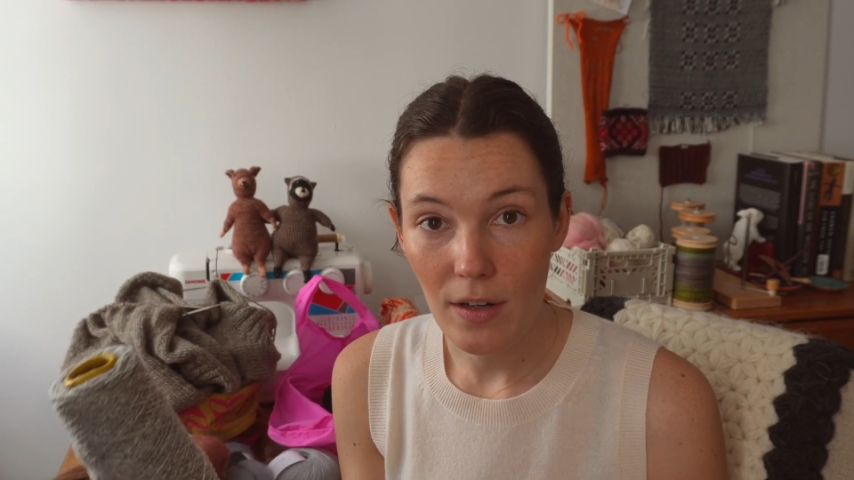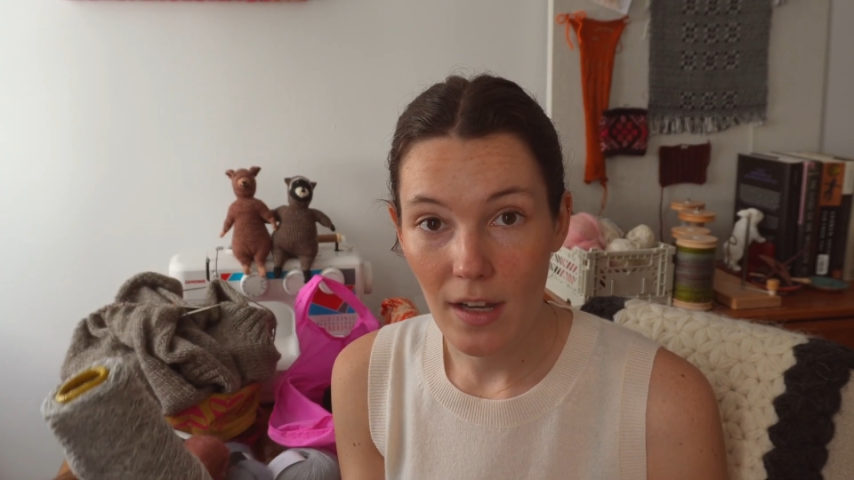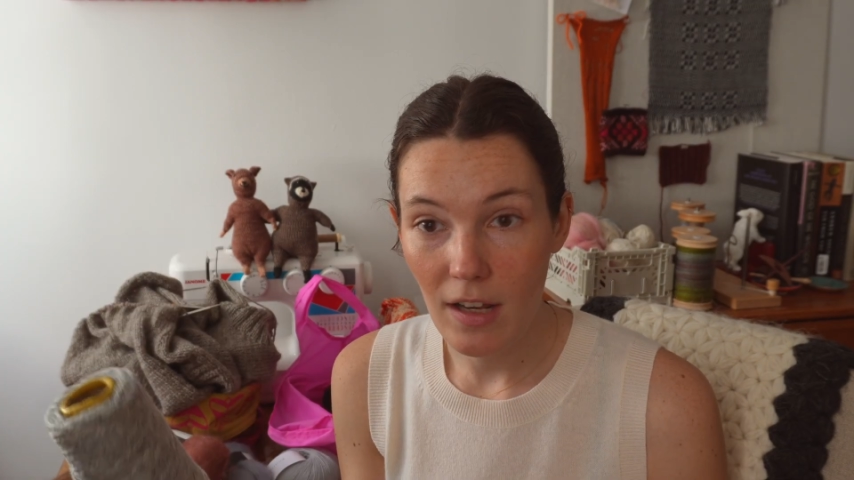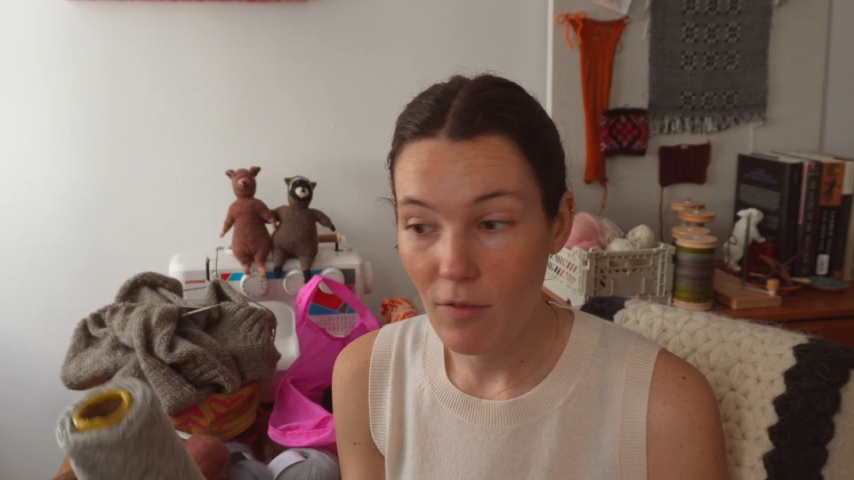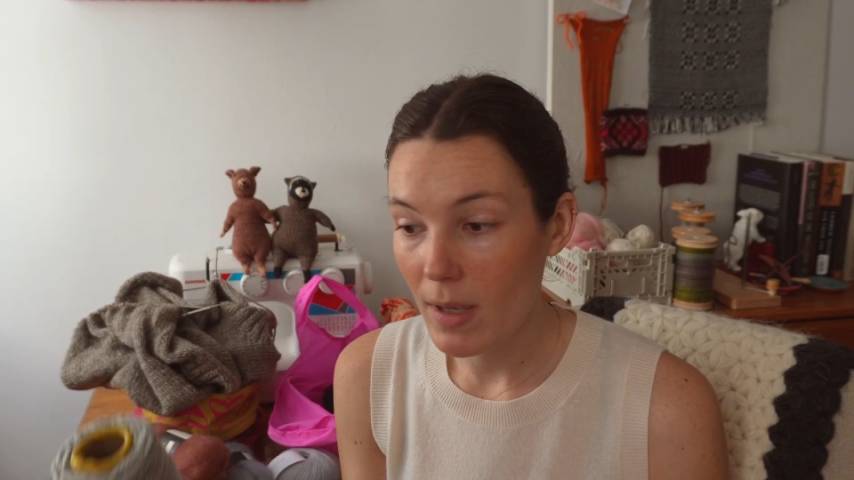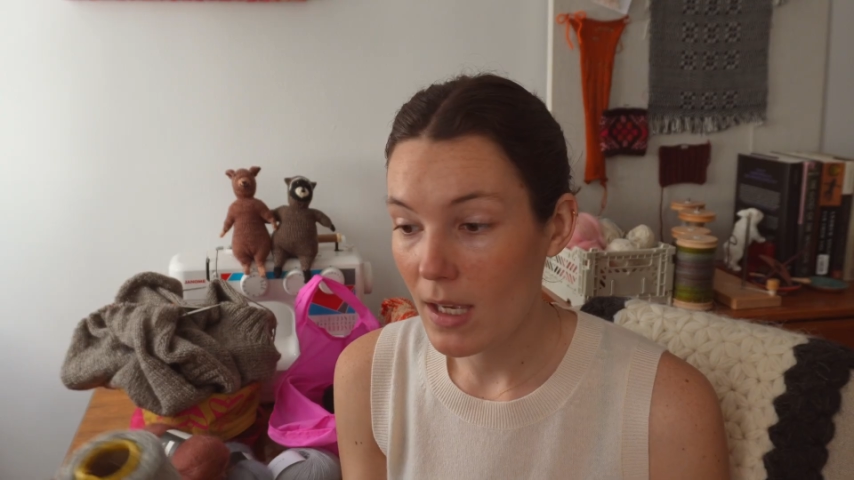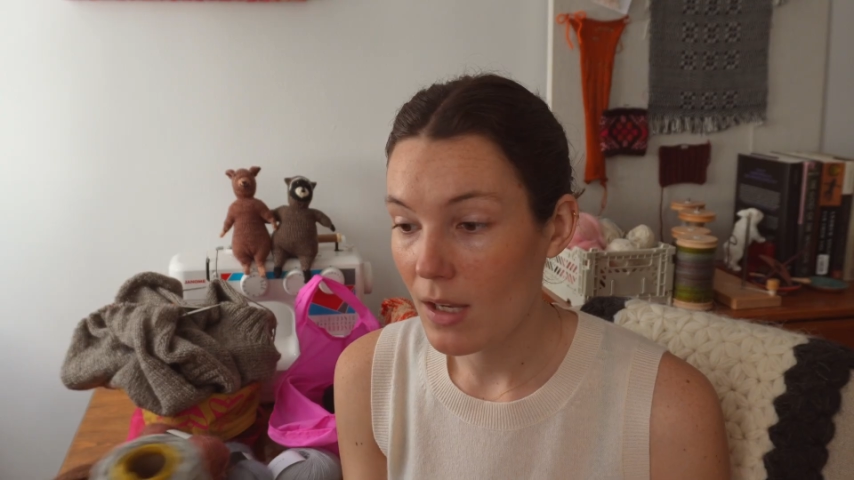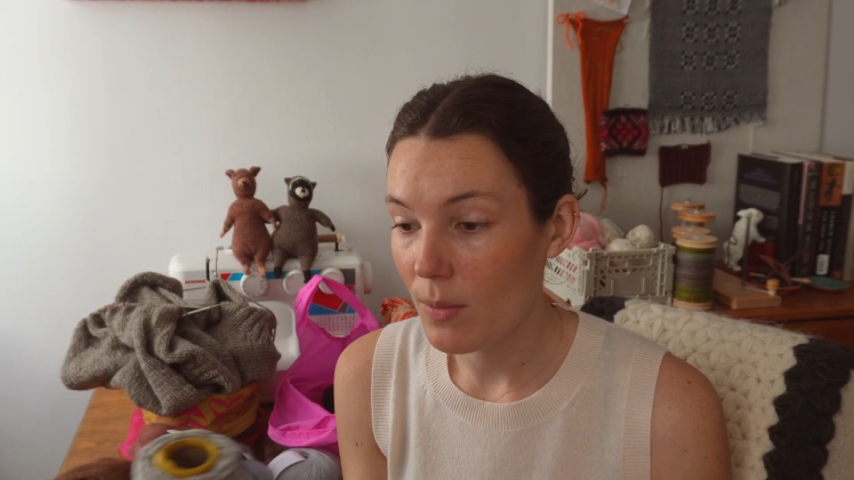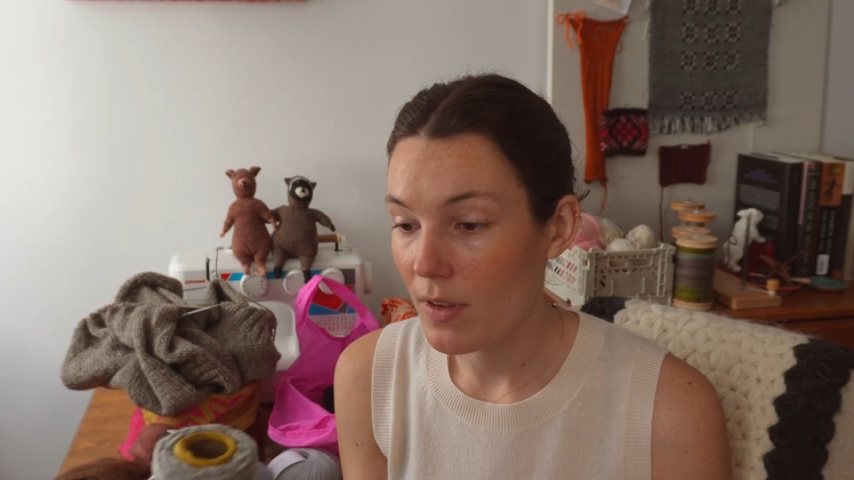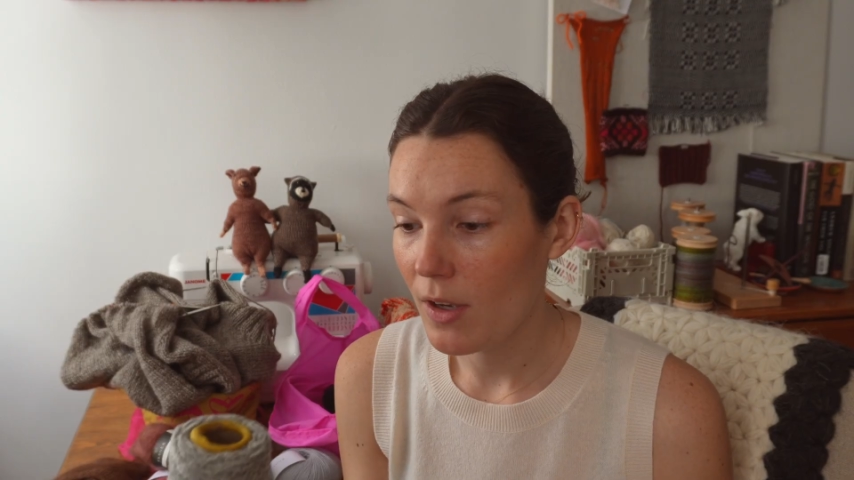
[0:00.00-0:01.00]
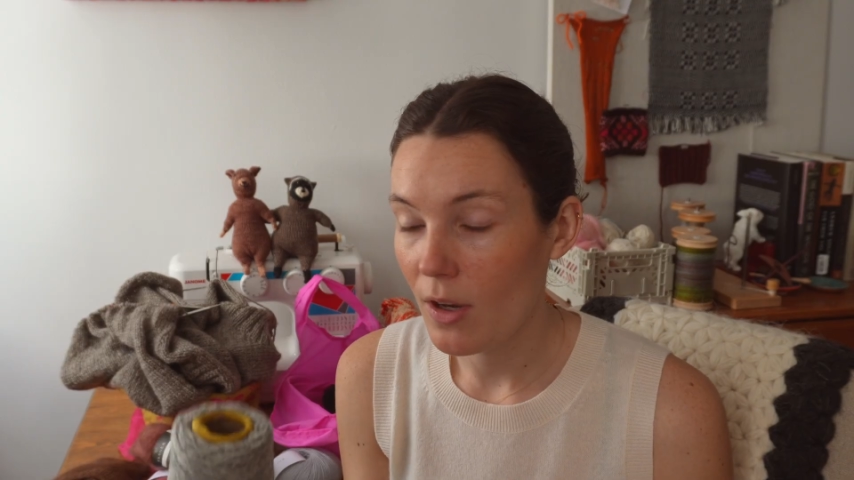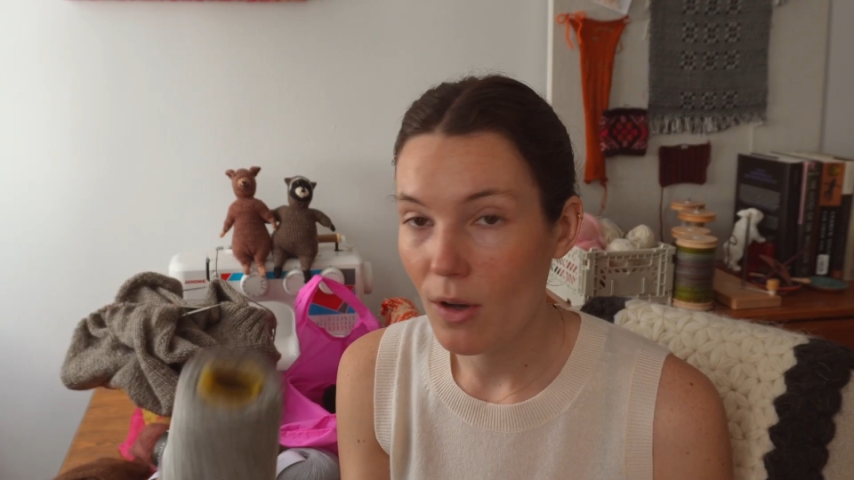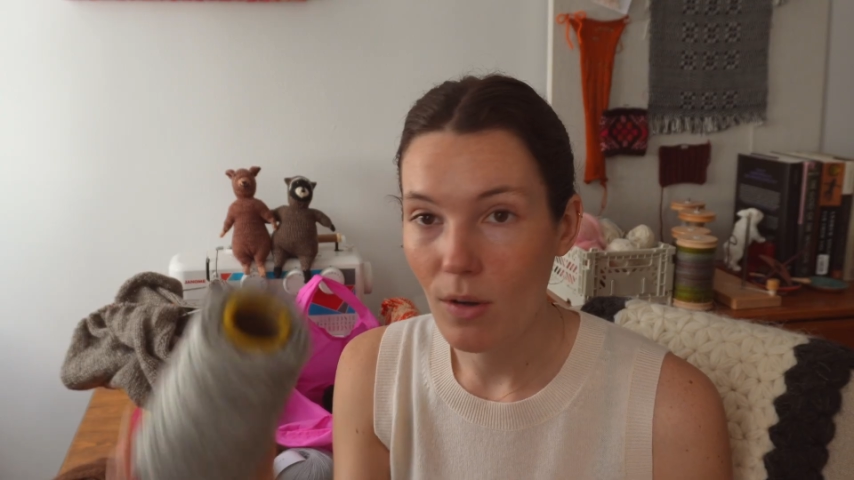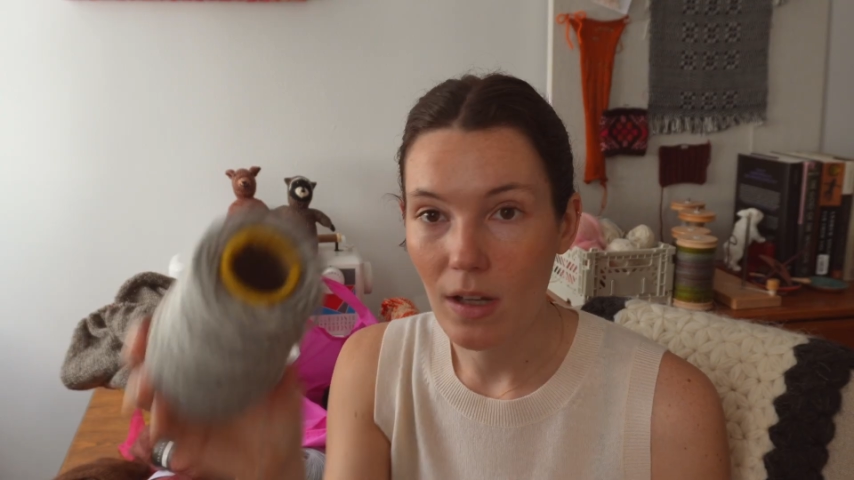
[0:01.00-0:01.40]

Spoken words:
that I've made with a cone,